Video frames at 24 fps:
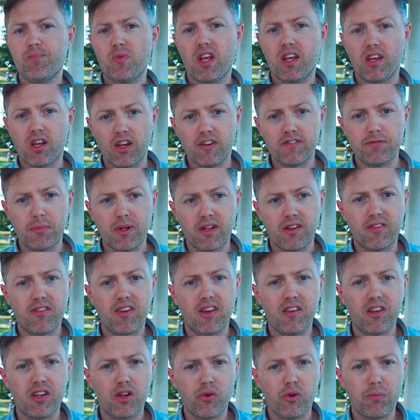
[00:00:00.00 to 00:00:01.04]
governments
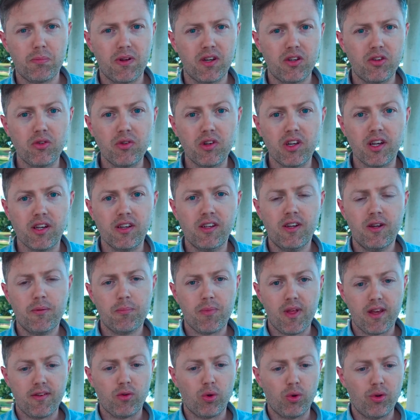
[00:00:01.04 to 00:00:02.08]
in the European Union,
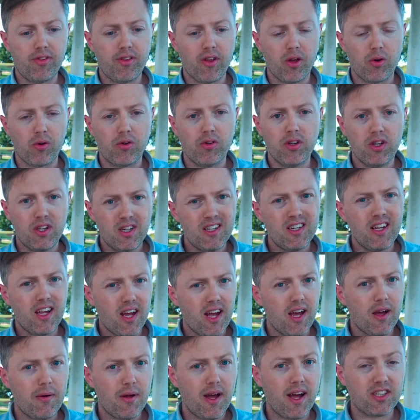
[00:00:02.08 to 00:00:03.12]
they've also
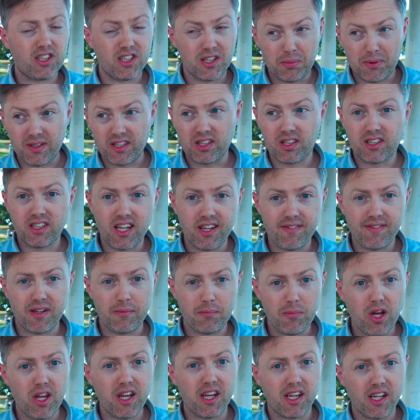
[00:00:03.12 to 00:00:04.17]
actually been giving
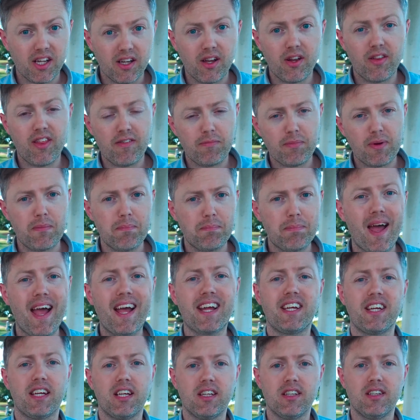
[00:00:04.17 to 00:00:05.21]
money. They've been
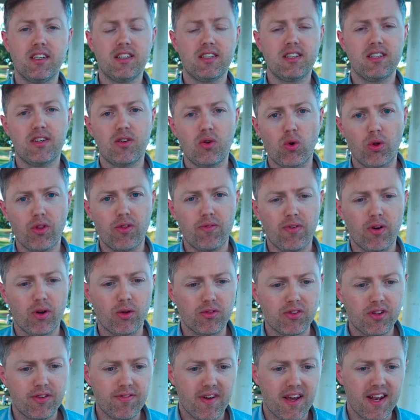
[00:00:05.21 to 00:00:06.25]
backing
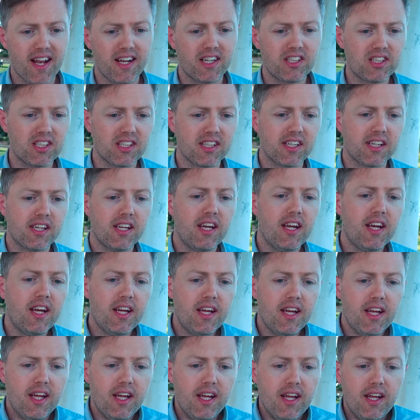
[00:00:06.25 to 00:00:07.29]
Northvolt financially.
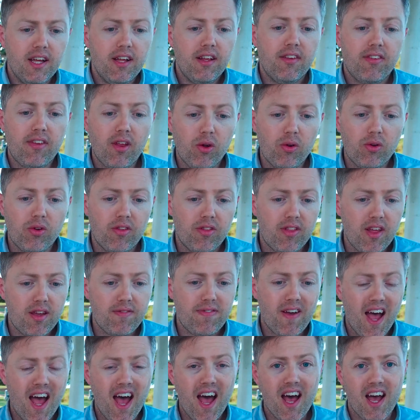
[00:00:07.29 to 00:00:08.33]
So they've
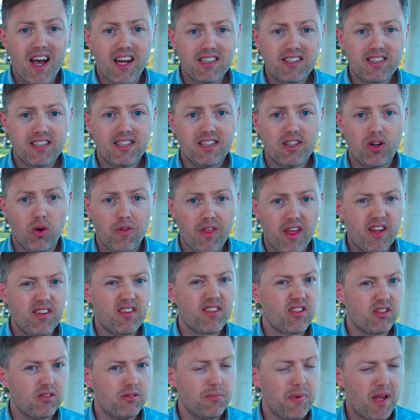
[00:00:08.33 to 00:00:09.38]
had, or they
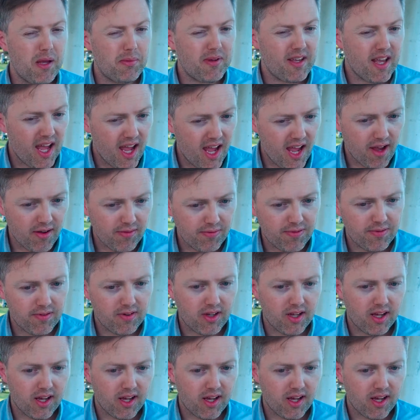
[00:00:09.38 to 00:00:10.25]
still maybe have,